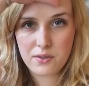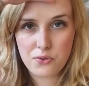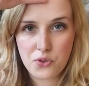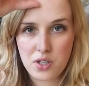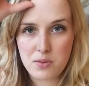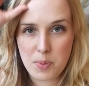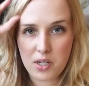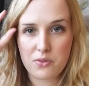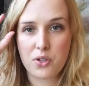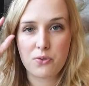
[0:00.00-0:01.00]
front
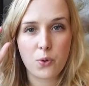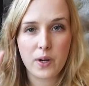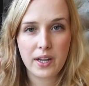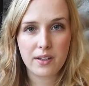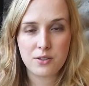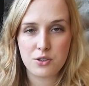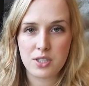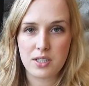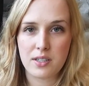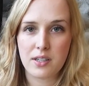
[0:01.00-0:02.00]
part of her forehead,
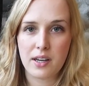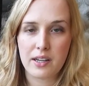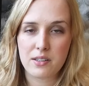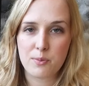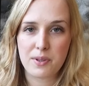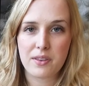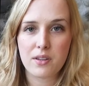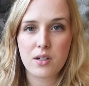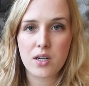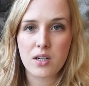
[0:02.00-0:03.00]
she had a little bit
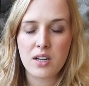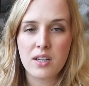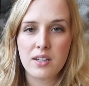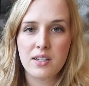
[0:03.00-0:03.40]
thicker,